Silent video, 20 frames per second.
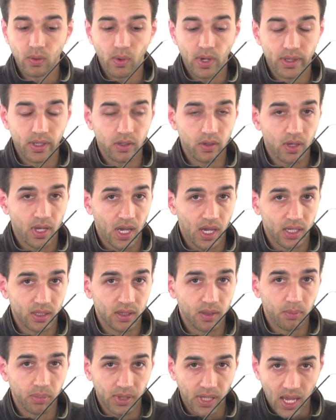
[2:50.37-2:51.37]
whether you
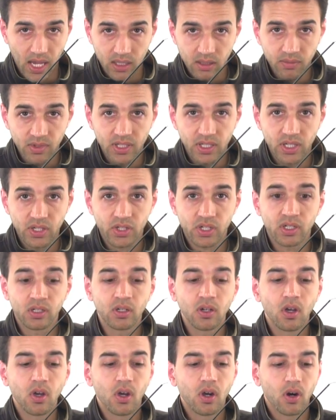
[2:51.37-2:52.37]
had the Platinum
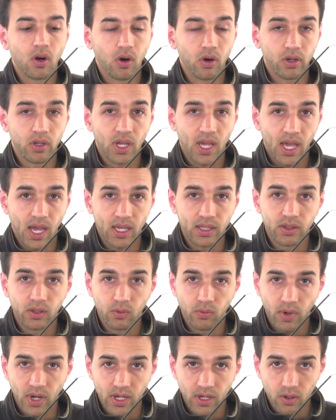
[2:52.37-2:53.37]
Edition or you had the
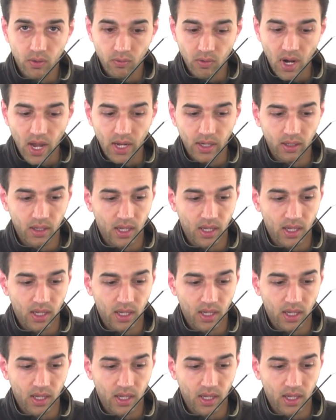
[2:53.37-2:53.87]
Ready to Run.